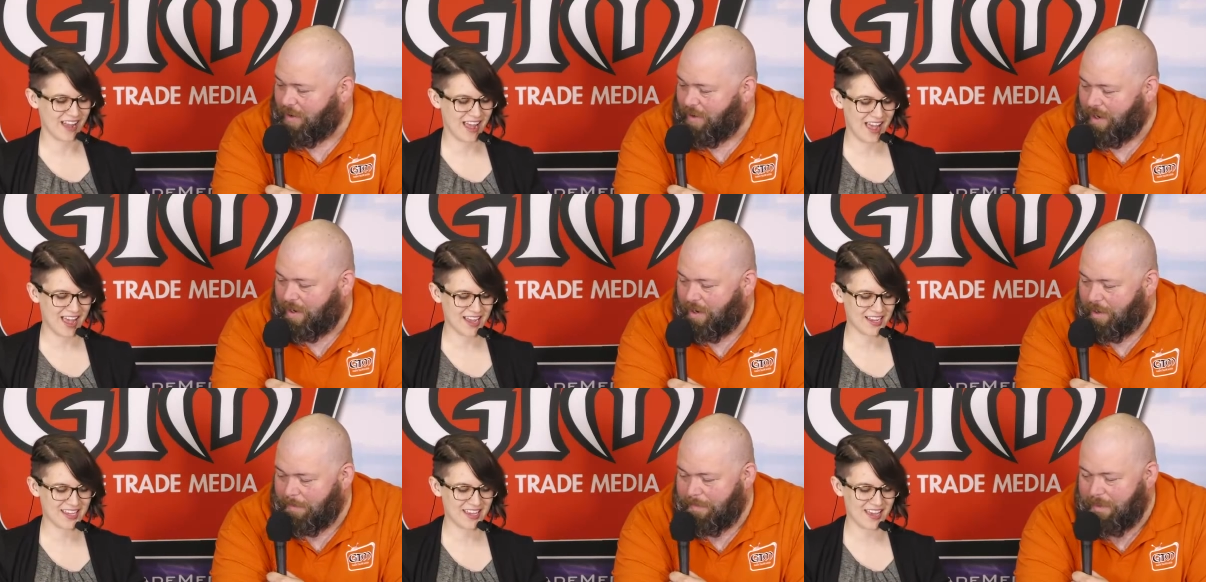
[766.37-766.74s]

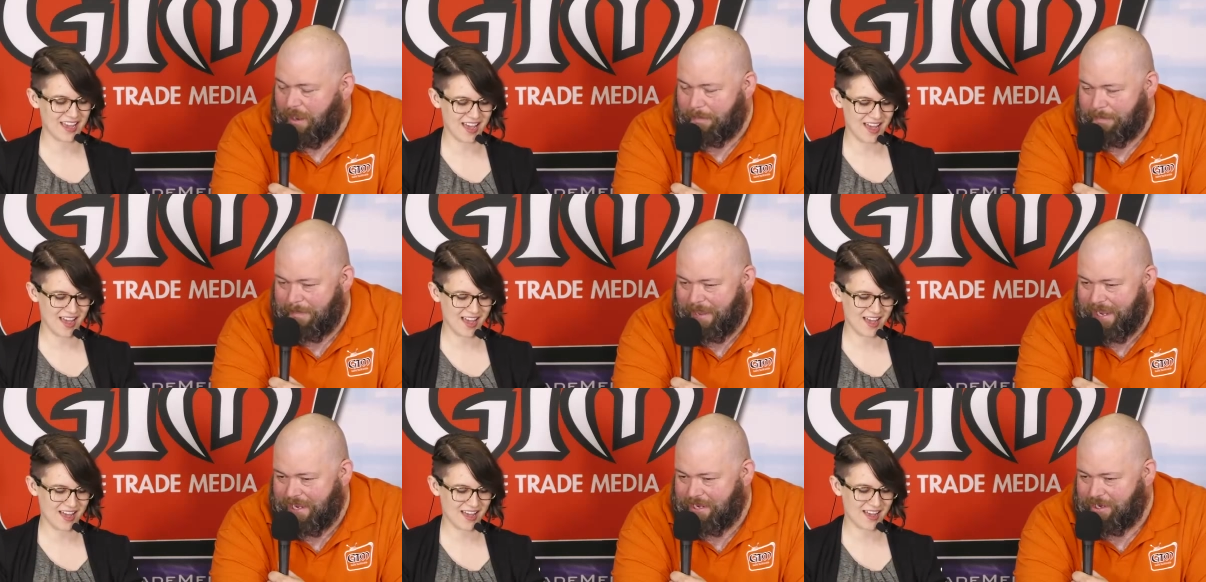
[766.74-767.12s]
Speaker 1: I'm a
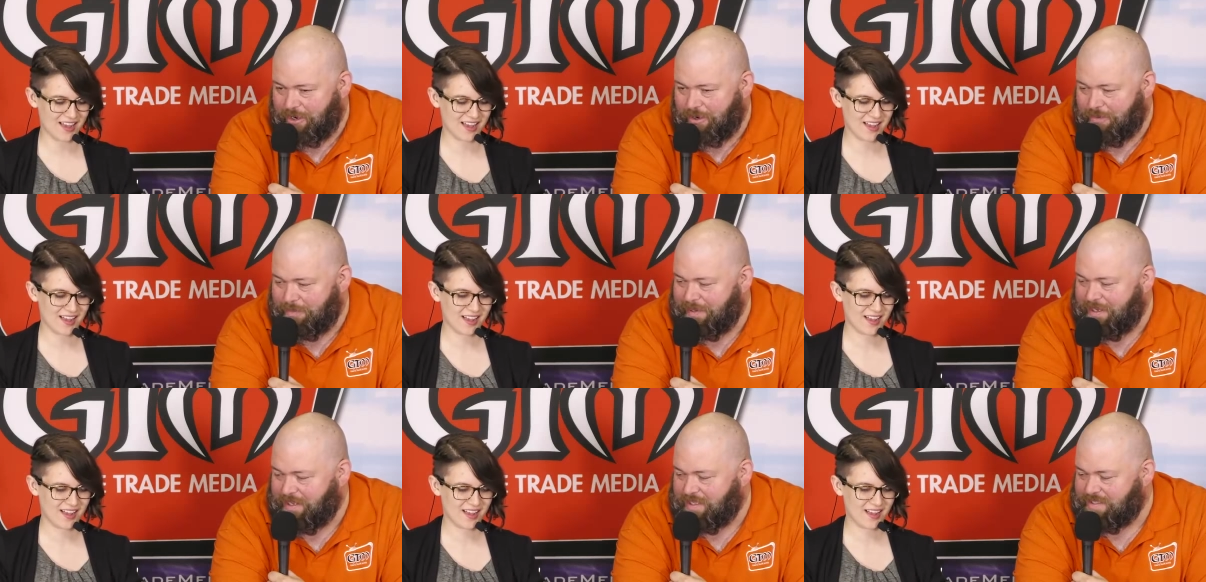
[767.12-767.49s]
maker
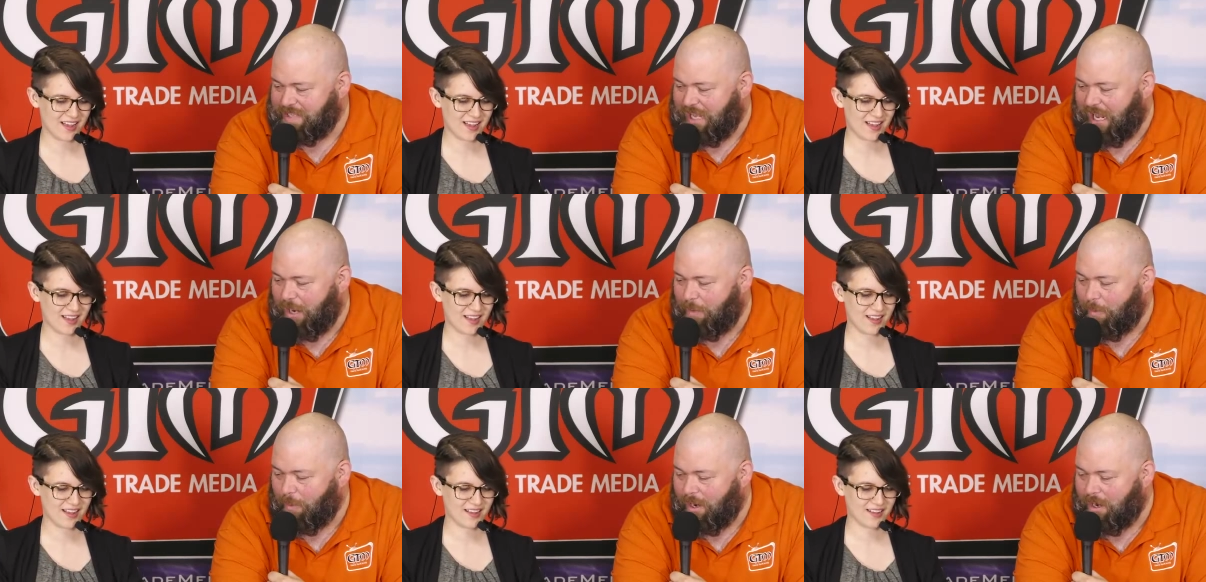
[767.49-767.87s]
because I
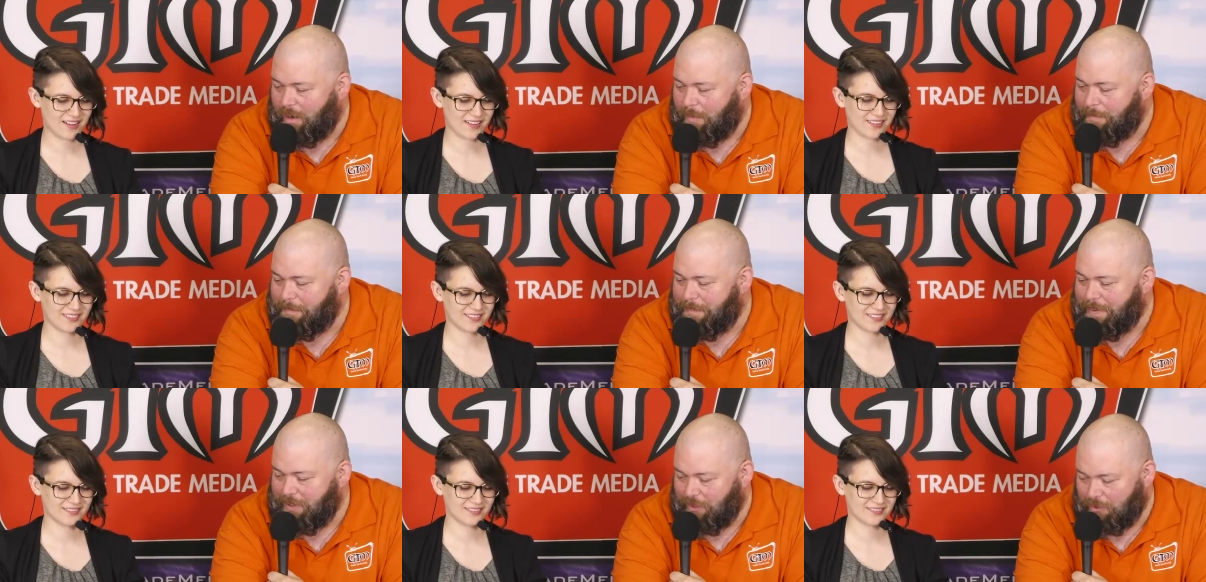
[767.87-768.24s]
want to
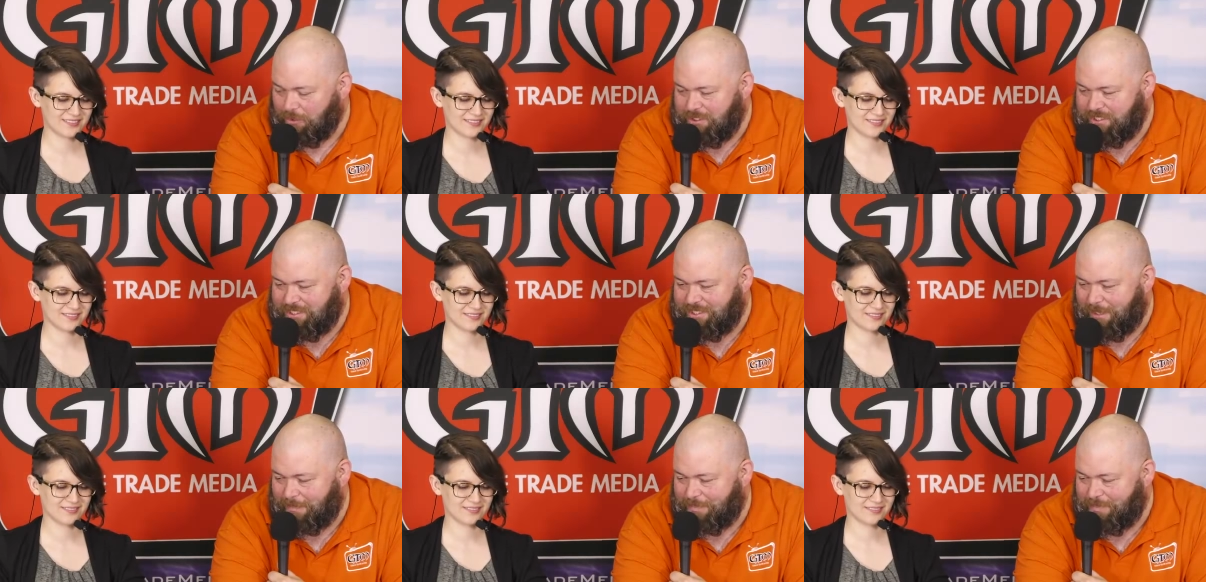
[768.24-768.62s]
build
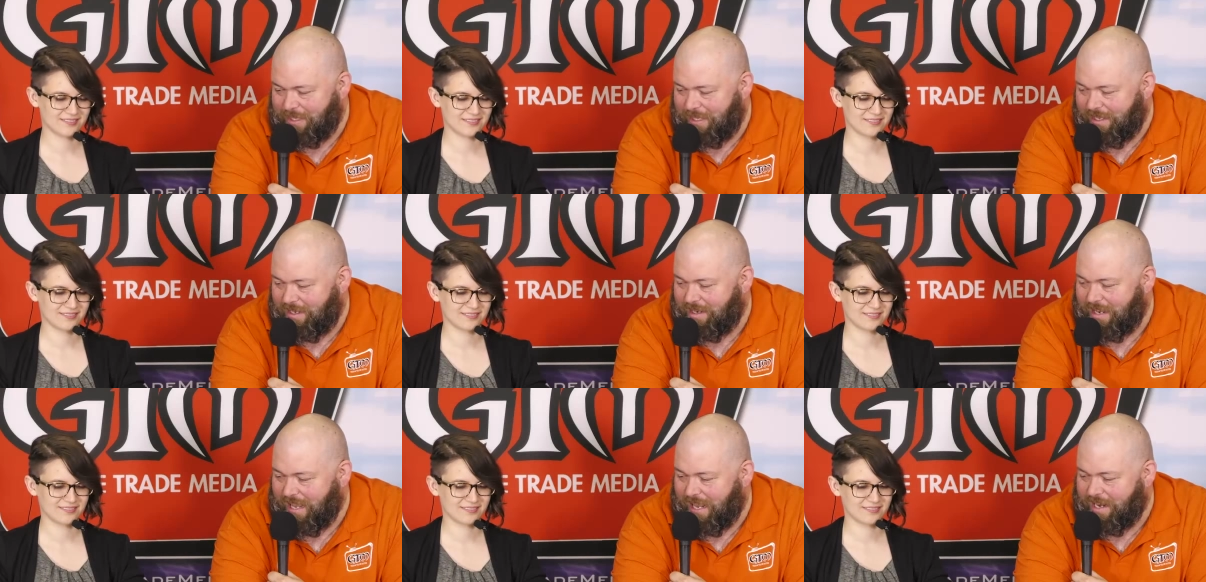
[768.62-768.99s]
something
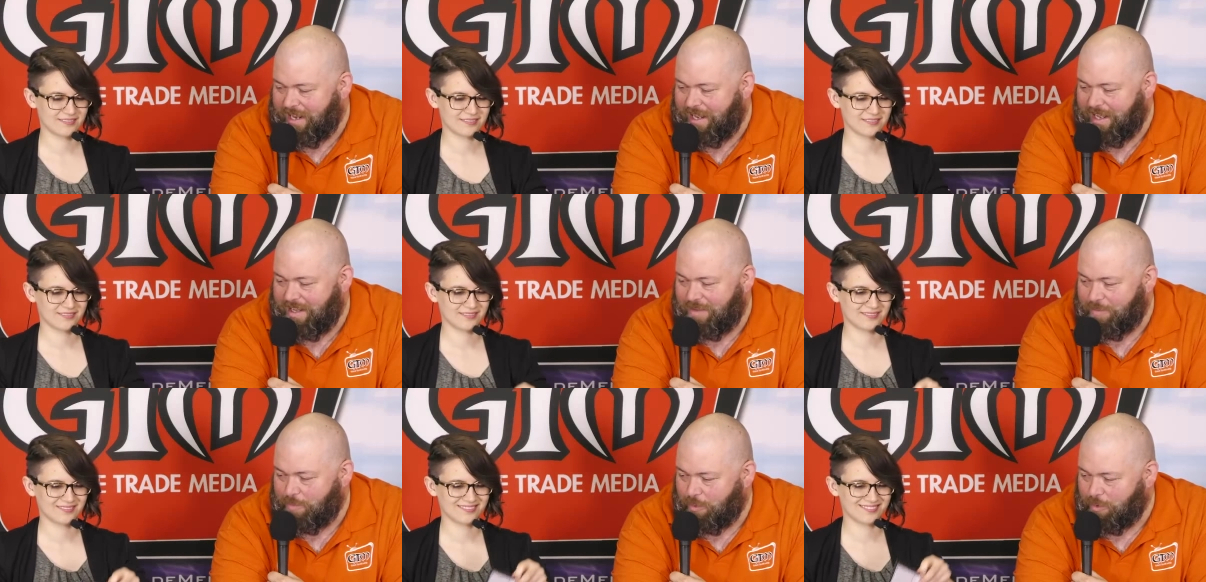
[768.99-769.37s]
that
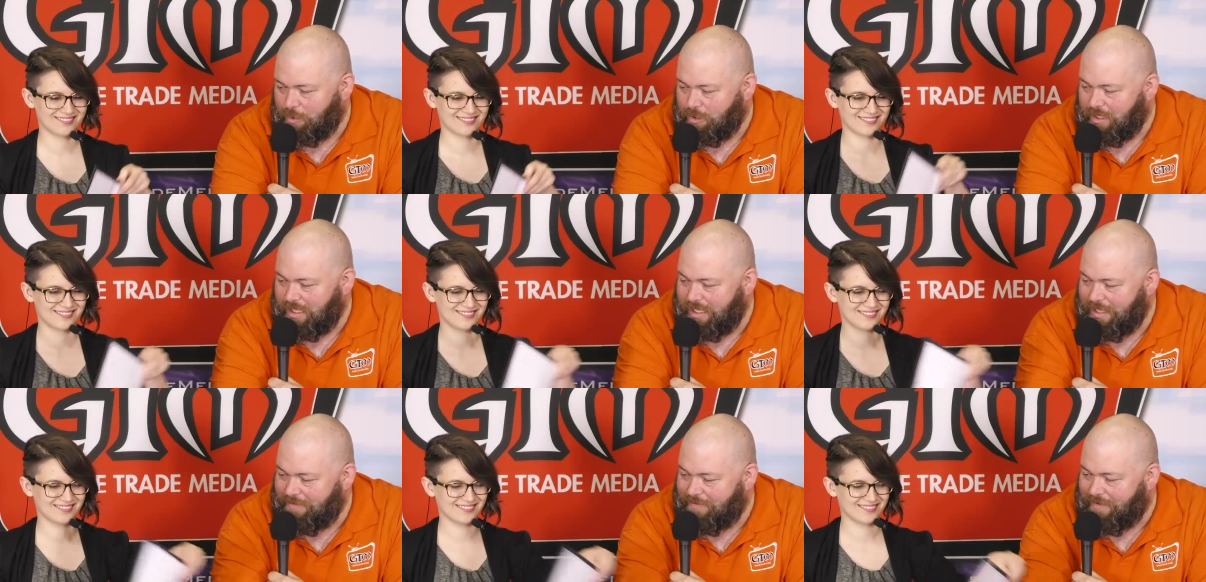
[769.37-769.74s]
it will
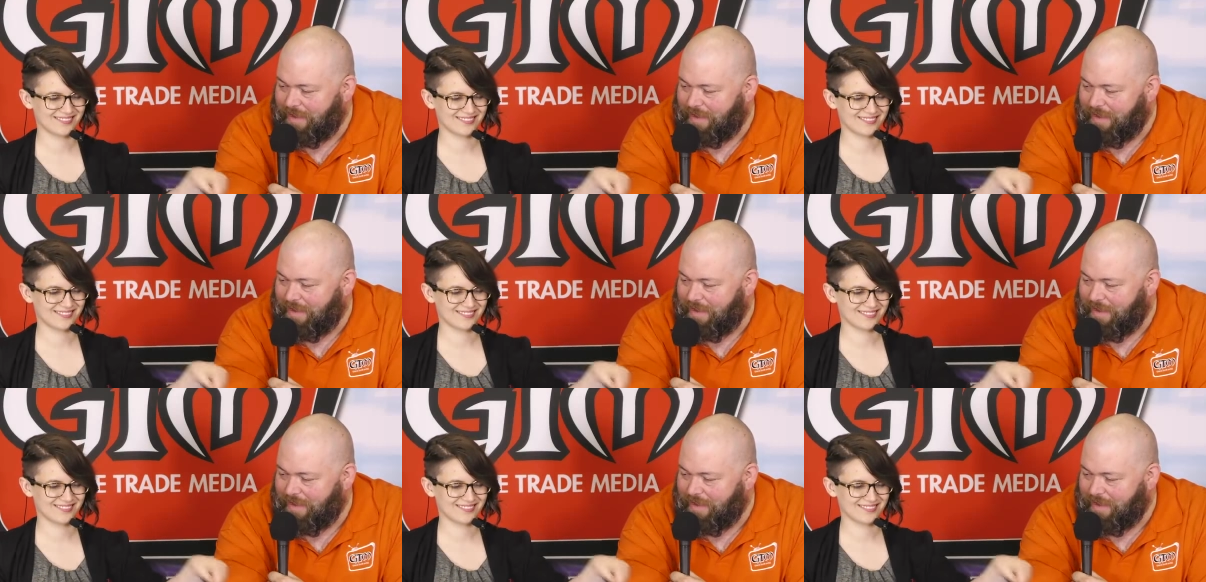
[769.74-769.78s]
live